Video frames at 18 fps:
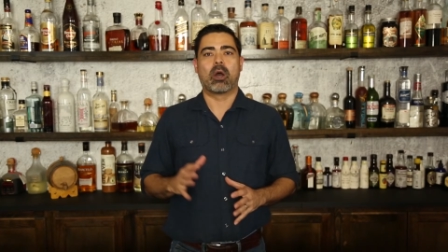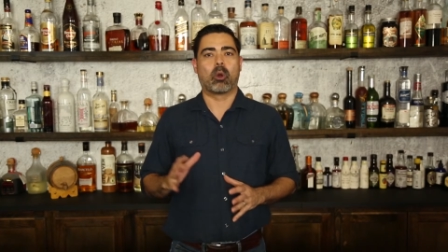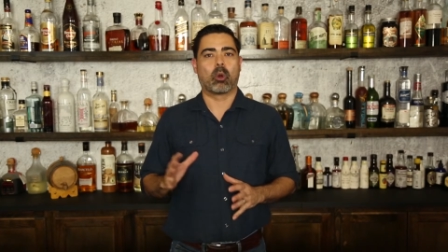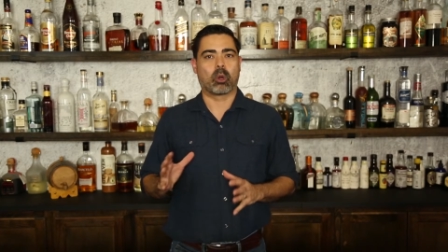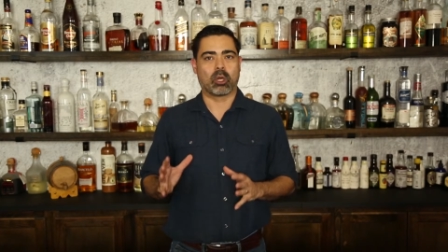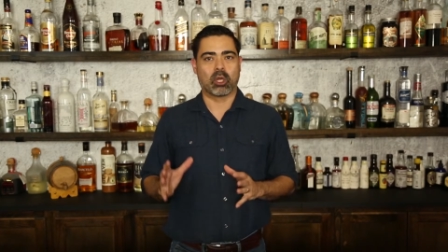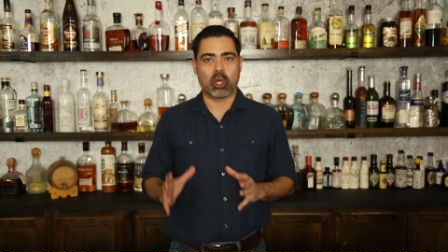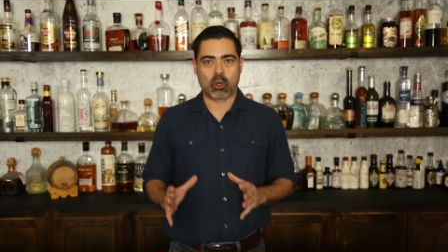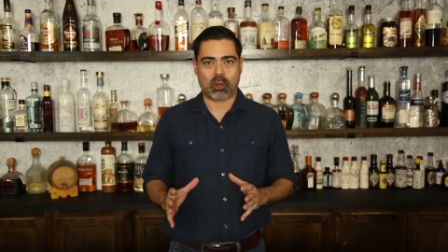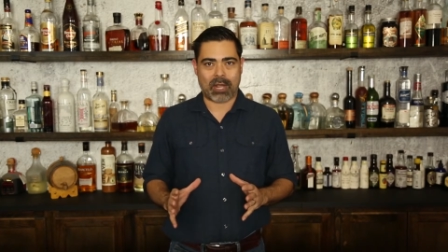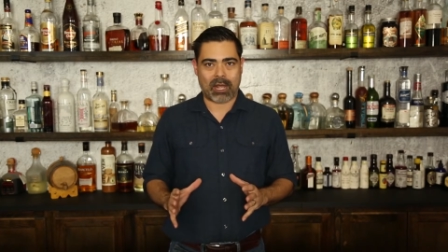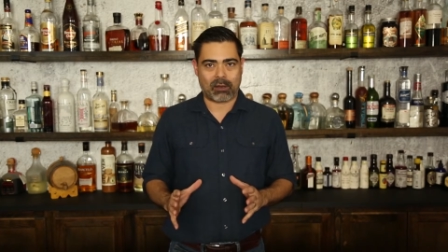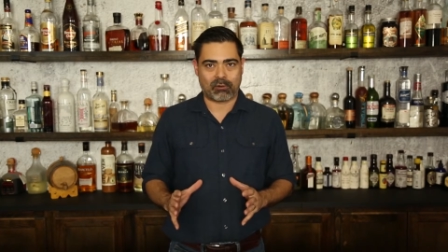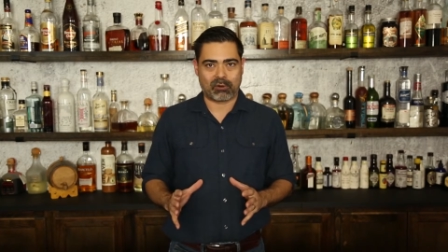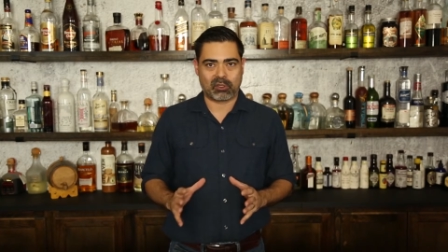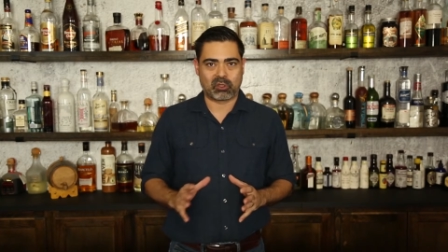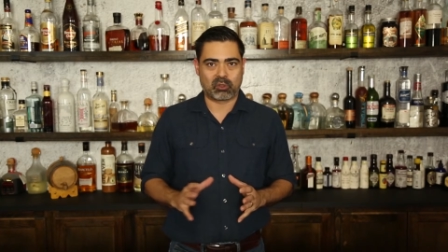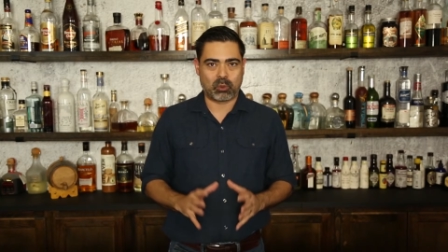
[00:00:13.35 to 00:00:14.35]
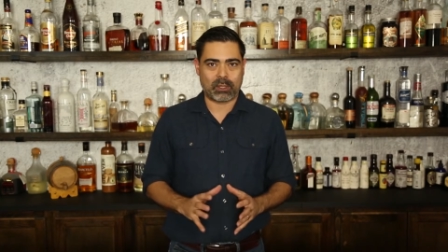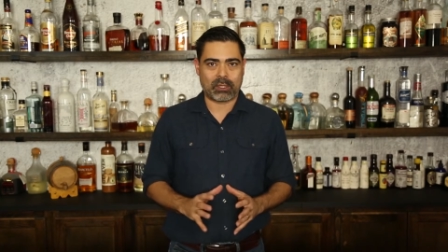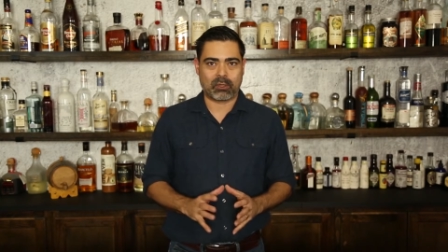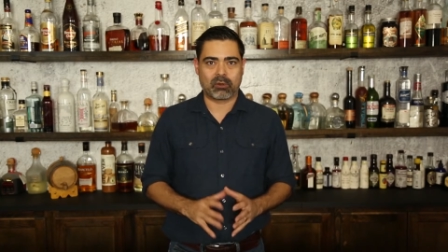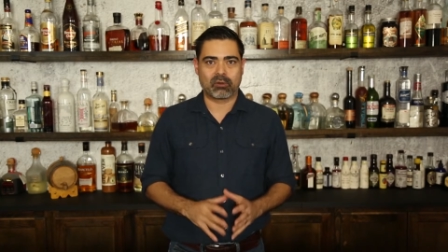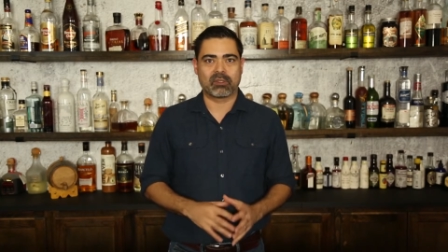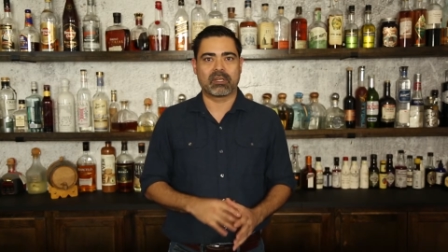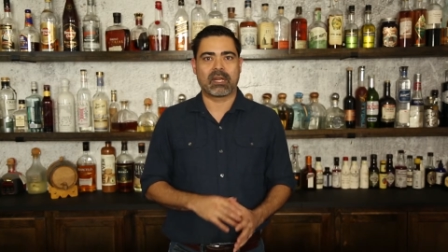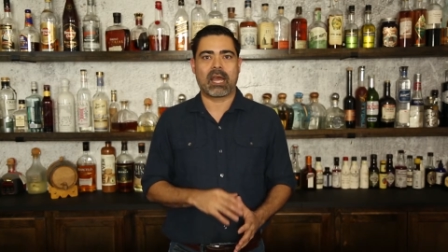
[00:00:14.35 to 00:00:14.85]
or low-calorie
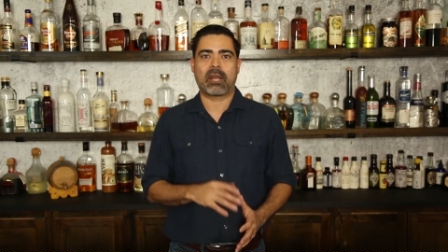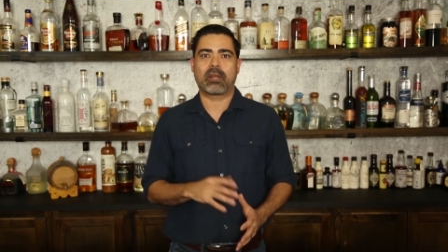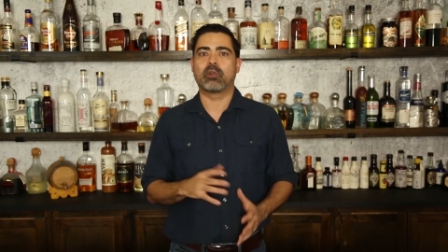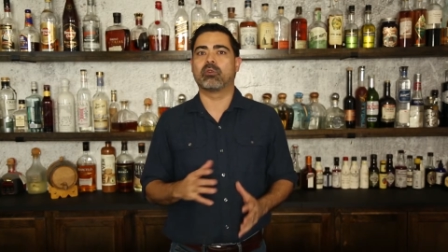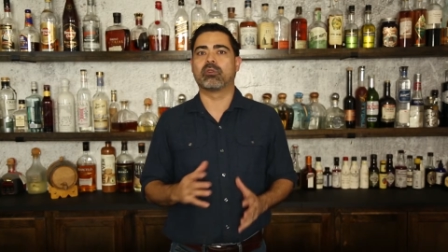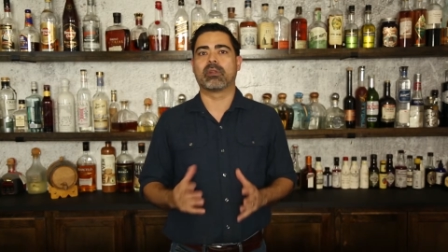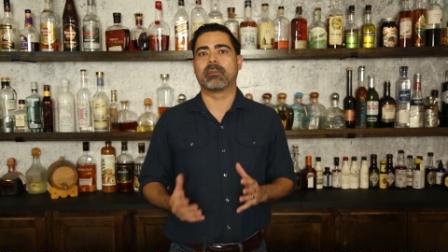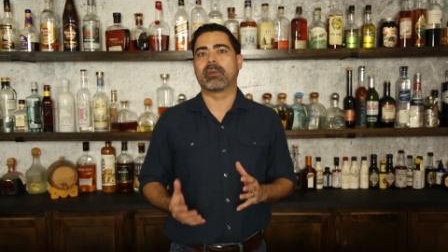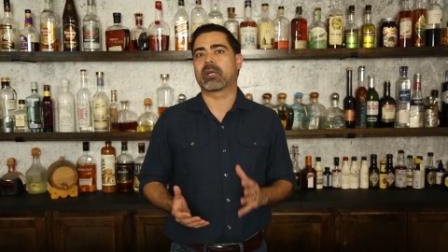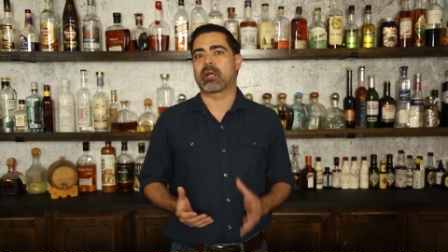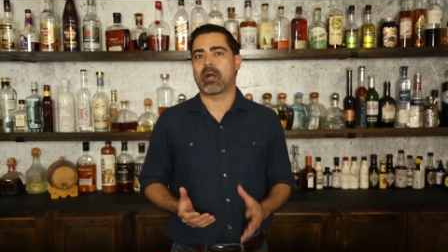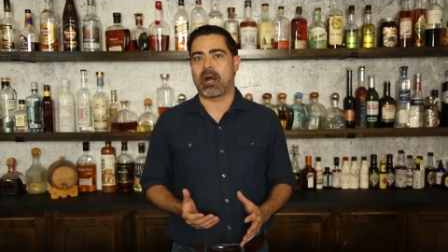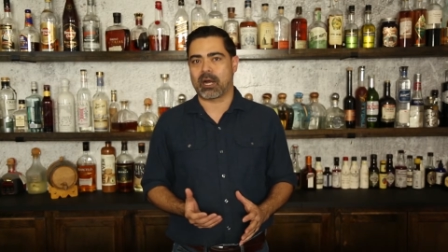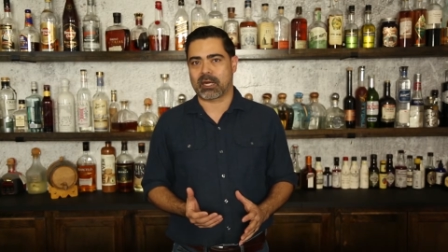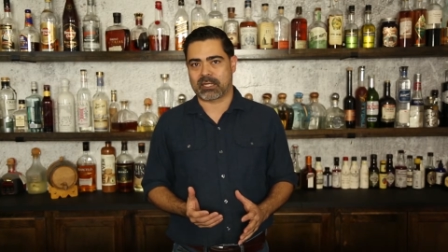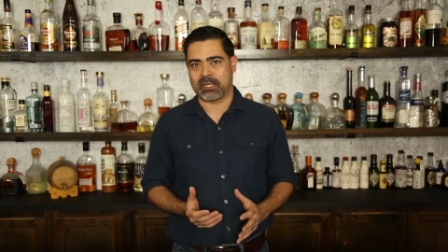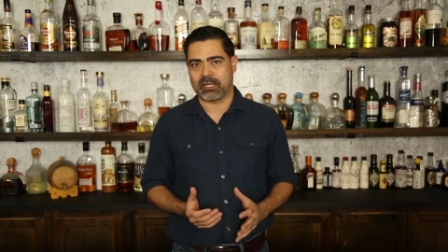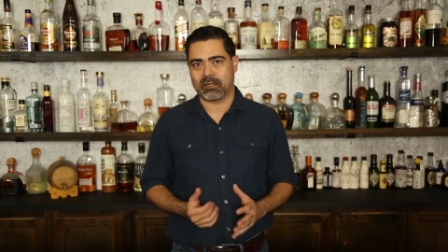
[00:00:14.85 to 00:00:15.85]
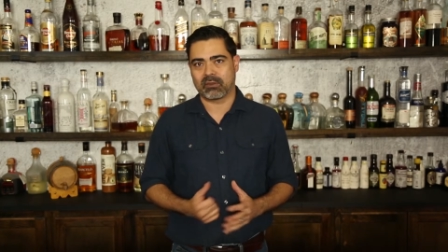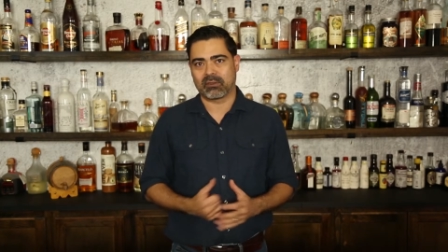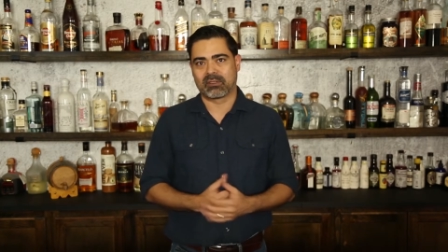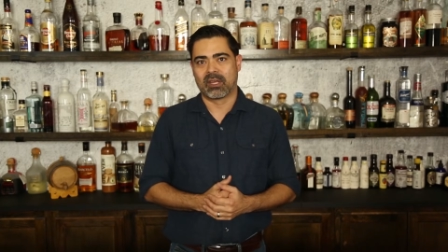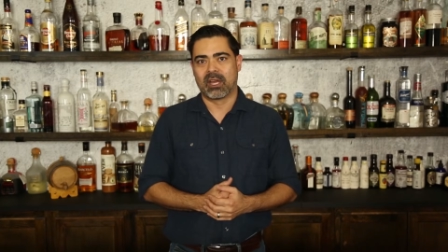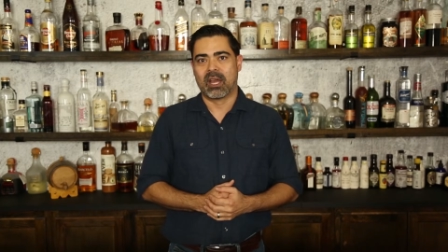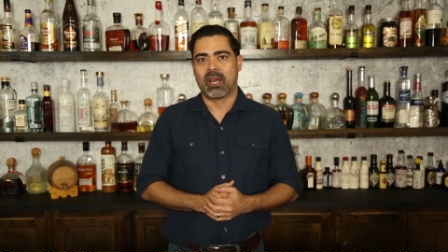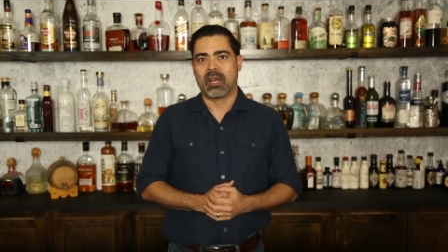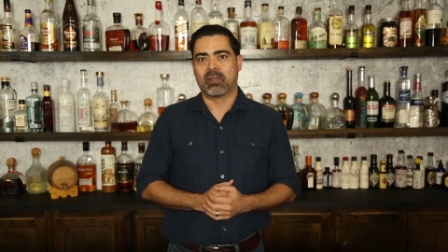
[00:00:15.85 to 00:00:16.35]
sweeteners and how to use them in cocktails.